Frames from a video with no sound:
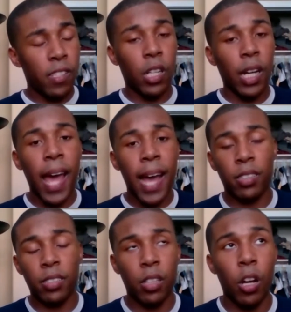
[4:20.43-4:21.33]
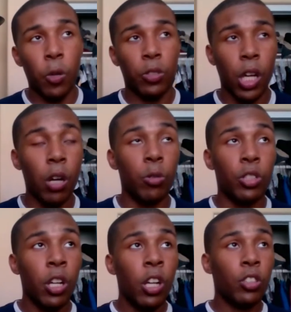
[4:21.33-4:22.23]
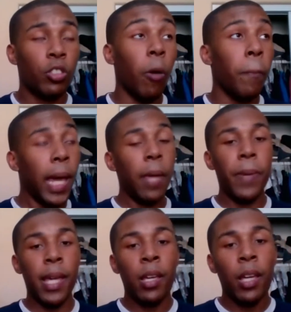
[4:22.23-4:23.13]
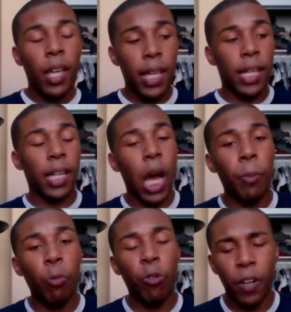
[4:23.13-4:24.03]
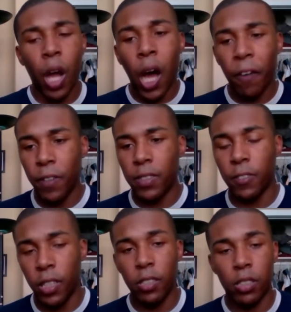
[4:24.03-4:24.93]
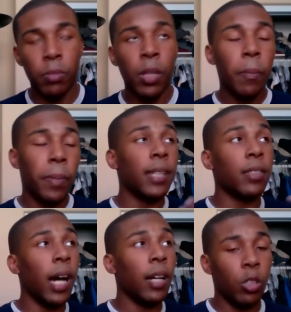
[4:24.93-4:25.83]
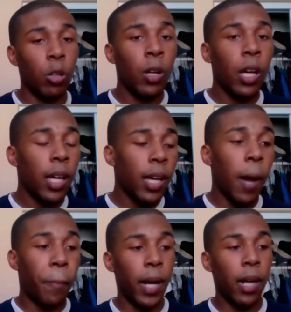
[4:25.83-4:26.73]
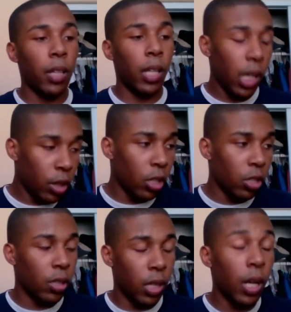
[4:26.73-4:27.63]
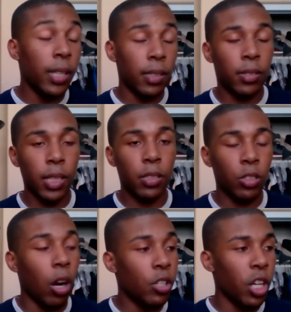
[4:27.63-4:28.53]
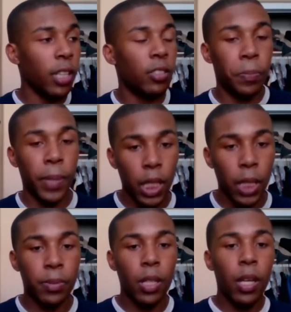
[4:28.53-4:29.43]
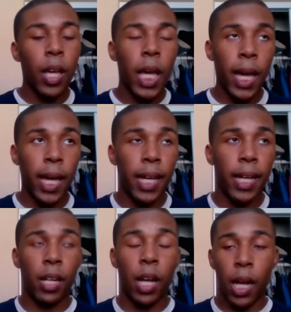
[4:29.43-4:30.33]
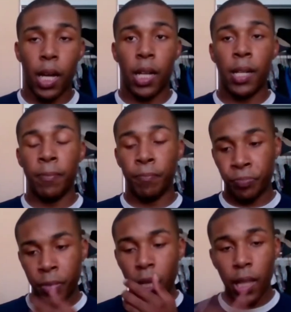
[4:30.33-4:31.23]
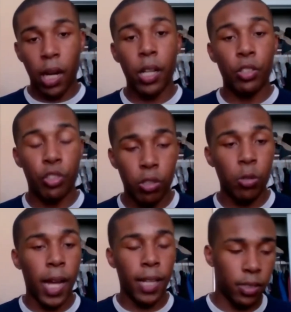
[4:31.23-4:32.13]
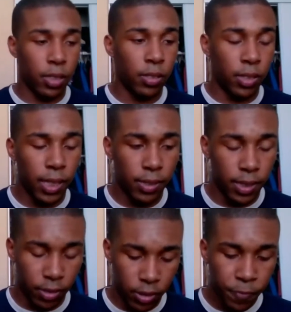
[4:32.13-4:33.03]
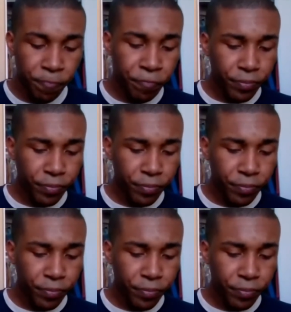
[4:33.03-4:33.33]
X's and O's coach. So maybe he can come up with an offensive system, because also, apparently, his assistants are Chauncey Billups and Larry Drew as his assistants,